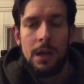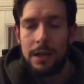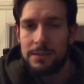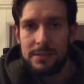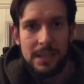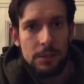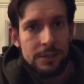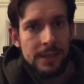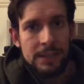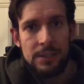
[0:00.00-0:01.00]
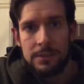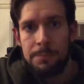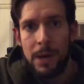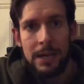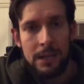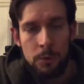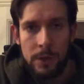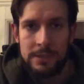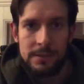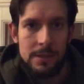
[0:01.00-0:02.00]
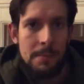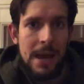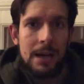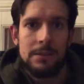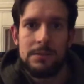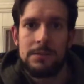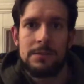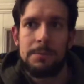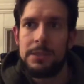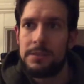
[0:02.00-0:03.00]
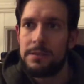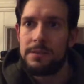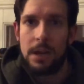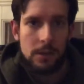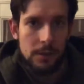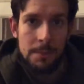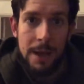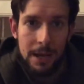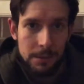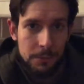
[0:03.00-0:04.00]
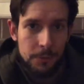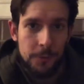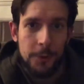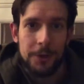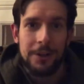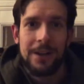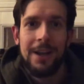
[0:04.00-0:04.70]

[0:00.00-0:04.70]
single digits, biting winds in the mountains, been stuck on the mountain before.